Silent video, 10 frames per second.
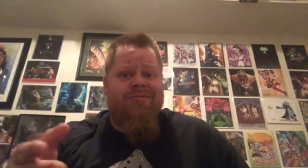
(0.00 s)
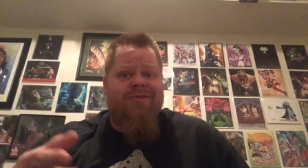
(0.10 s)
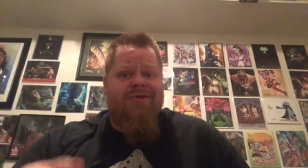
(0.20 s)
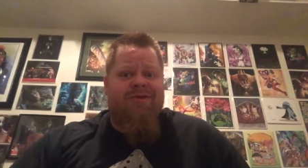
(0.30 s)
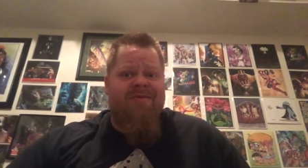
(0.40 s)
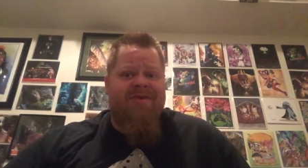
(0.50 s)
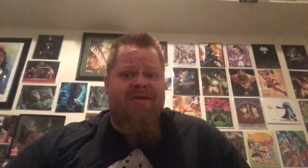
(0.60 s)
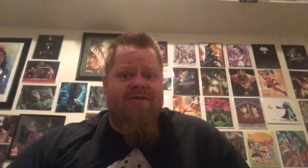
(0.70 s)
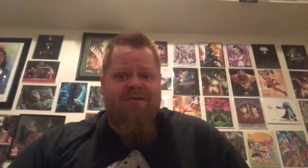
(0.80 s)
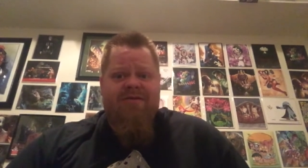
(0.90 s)
you know what I
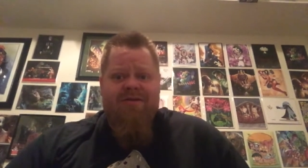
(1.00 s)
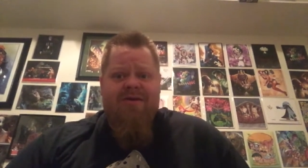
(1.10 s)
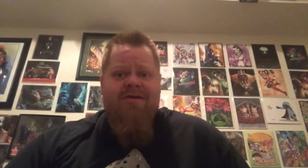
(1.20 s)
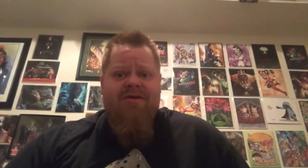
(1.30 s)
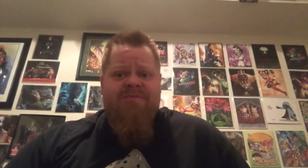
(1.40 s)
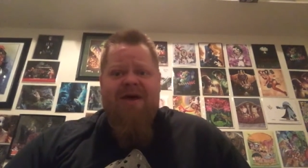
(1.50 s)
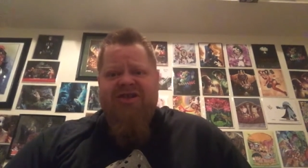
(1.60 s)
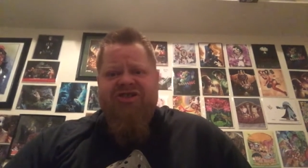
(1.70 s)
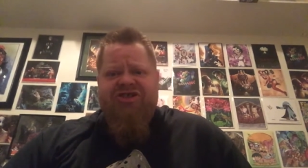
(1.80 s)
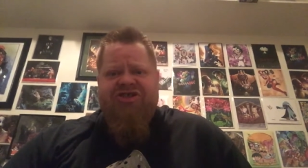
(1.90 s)
mean?
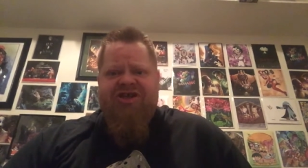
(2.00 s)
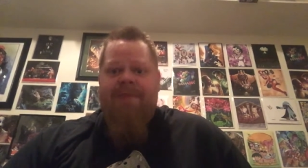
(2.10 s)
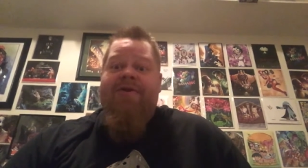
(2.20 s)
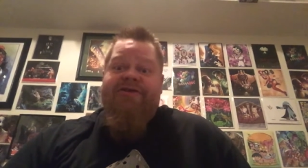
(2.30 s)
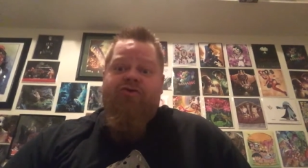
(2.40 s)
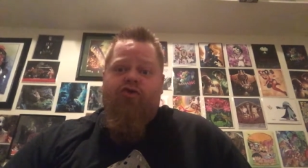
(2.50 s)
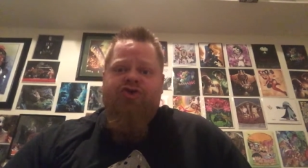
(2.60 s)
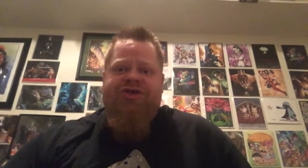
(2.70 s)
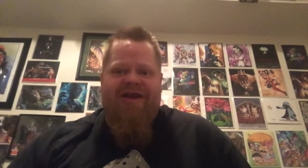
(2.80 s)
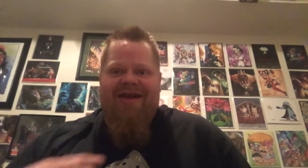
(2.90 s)
boxes is shit, but it's cool
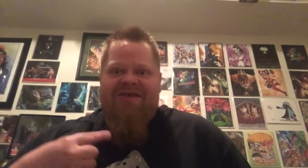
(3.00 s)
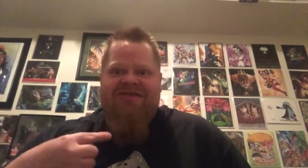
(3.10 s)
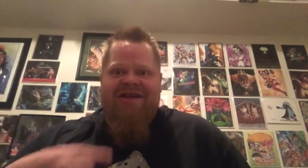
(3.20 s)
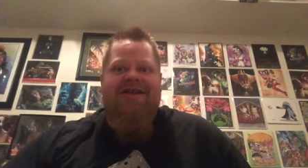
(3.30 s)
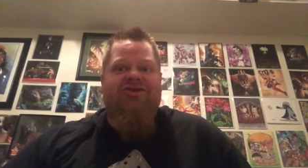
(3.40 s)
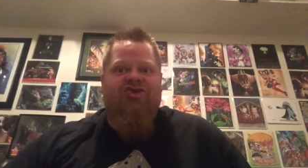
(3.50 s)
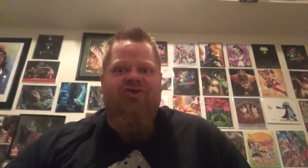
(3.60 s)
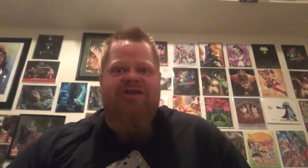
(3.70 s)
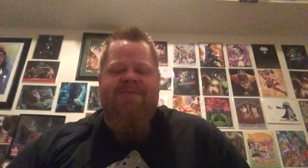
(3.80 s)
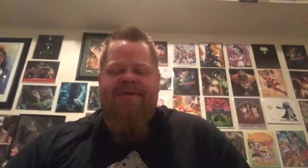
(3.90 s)
shit. I've seen it.
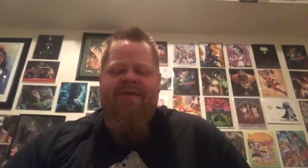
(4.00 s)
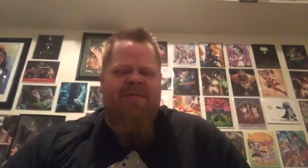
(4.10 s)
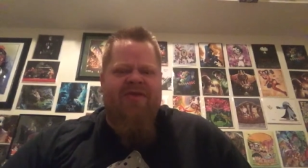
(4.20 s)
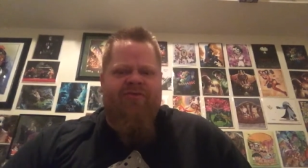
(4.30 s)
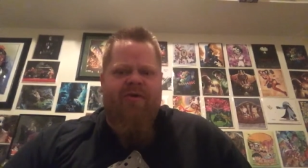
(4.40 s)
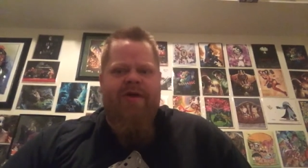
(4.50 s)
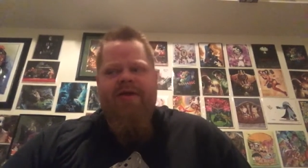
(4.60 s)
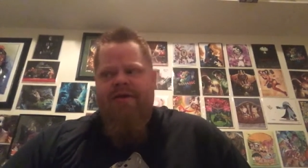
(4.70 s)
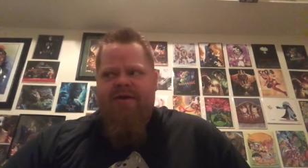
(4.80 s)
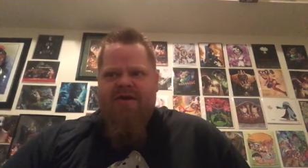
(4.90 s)
Trust me. I've been through it.
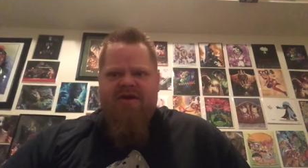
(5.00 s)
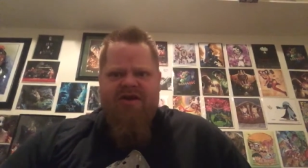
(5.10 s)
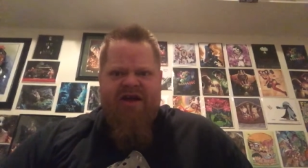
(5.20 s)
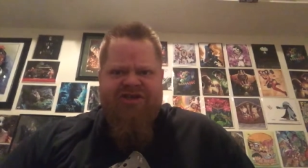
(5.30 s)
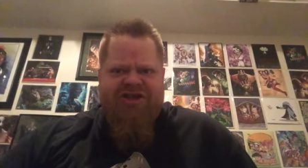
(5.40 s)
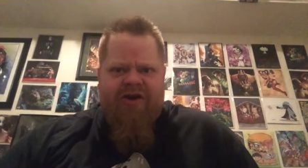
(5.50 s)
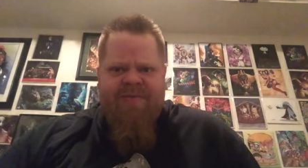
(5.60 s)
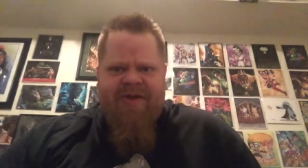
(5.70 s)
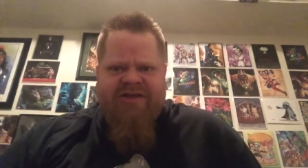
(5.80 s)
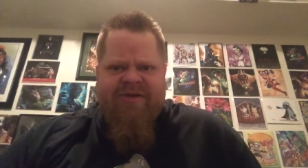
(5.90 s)
I
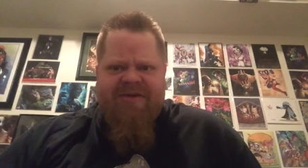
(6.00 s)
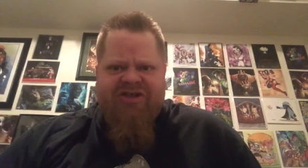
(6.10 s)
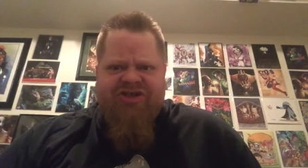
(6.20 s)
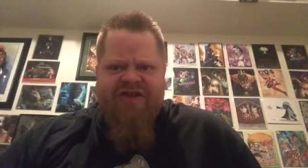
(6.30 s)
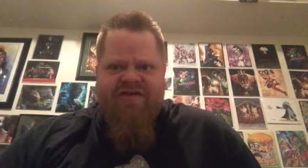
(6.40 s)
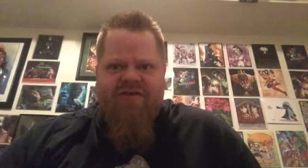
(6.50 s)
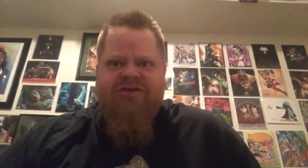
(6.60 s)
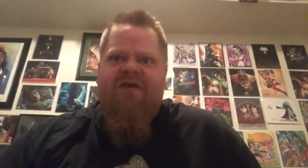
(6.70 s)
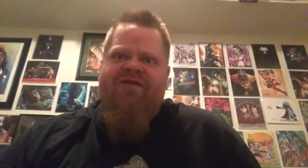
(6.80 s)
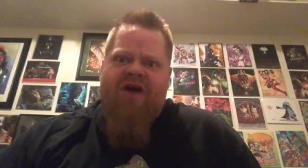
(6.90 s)
cherry picked some of this shit too,
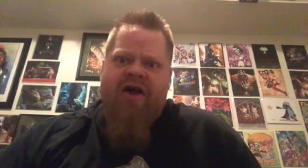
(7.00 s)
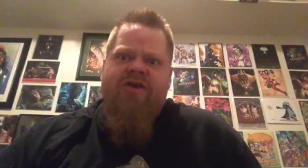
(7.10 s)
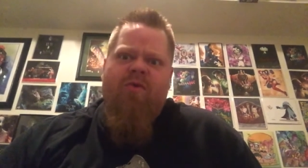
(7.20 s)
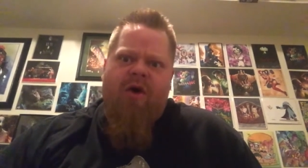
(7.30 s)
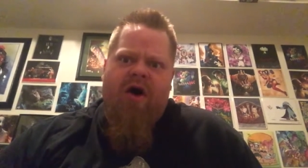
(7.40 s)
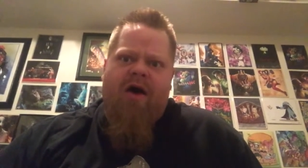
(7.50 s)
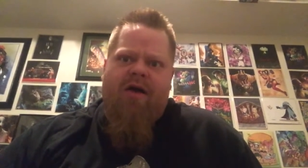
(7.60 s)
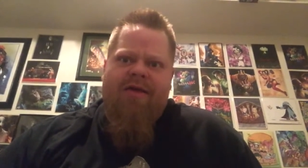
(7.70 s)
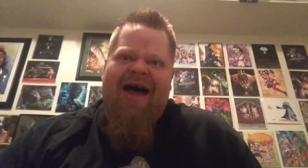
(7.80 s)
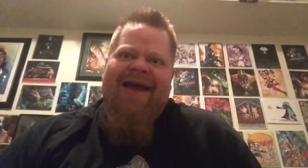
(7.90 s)
so fuck you
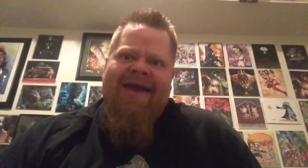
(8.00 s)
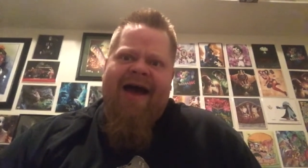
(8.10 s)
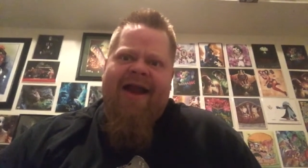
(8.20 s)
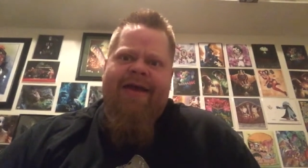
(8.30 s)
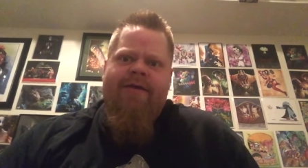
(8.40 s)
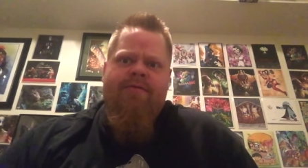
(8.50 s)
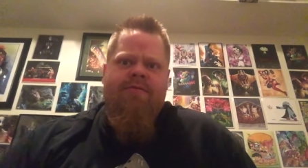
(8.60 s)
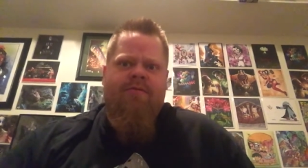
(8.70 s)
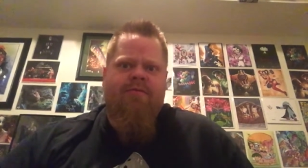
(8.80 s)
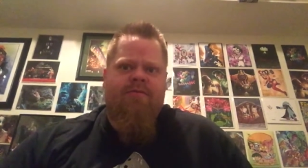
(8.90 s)
all. I got it.
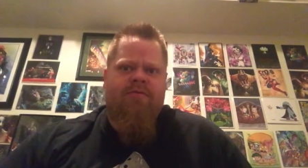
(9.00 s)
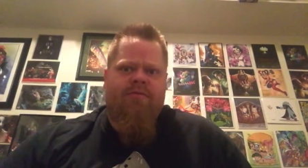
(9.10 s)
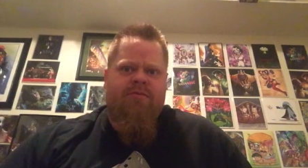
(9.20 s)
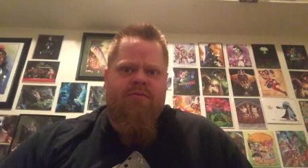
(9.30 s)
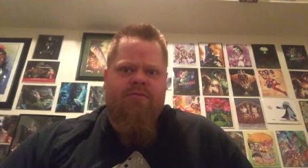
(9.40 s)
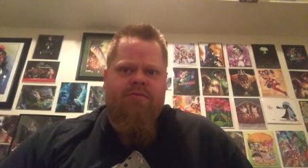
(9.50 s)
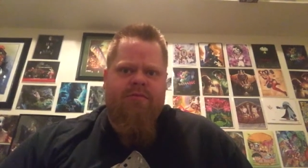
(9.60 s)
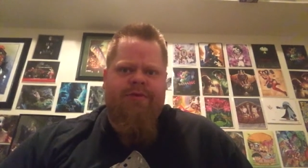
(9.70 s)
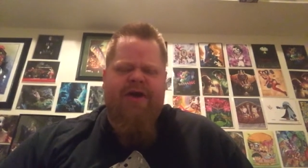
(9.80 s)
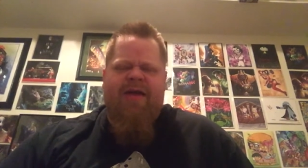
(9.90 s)

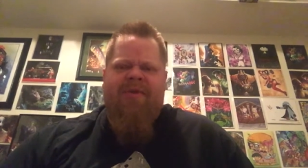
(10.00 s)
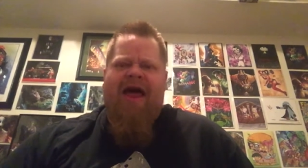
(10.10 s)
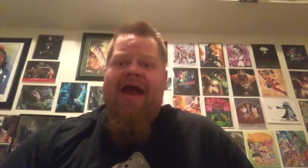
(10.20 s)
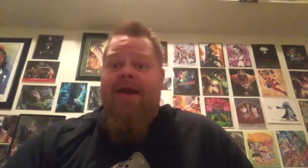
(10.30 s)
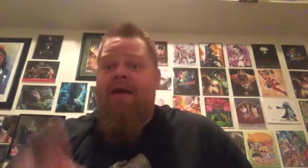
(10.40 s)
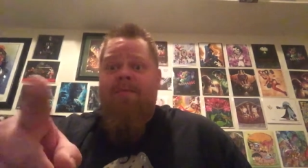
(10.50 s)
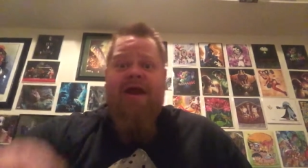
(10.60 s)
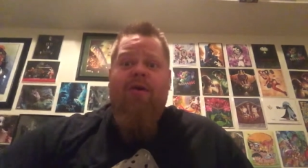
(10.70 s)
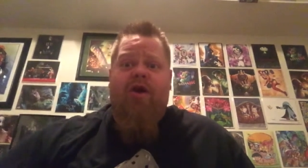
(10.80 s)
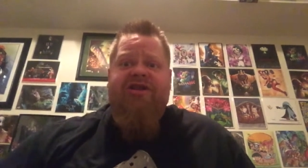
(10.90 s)
Okay, I'm lying.
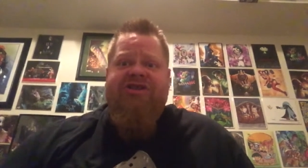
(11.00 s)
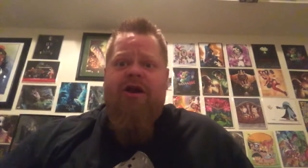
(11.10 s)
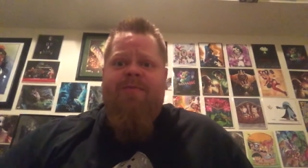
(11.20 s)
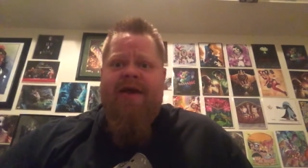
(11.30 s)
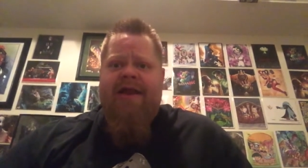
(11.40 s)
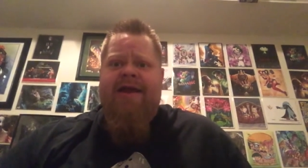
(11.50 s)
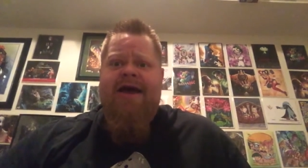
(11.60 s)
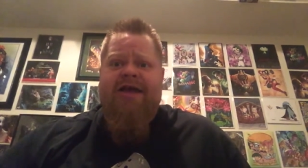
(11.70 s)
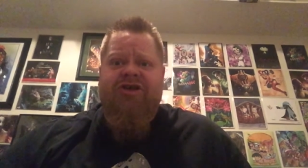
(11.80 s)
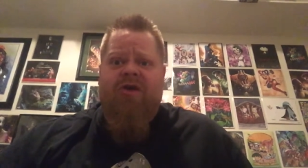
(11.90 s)
But I want to cherry pick it, and the
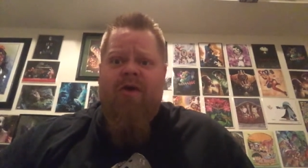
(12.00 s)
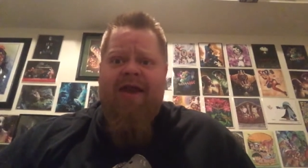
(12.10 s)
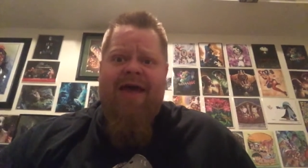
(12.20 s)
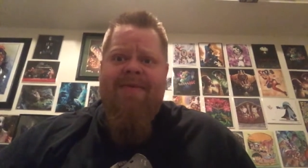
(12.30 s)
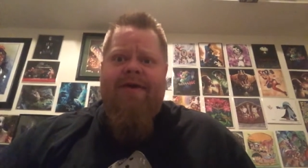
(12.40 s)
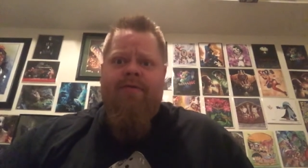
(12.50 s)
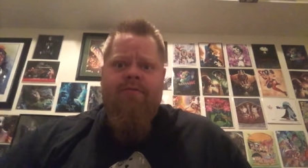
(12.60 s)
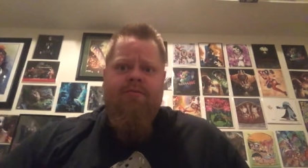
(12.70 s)
cocksucker won't let me.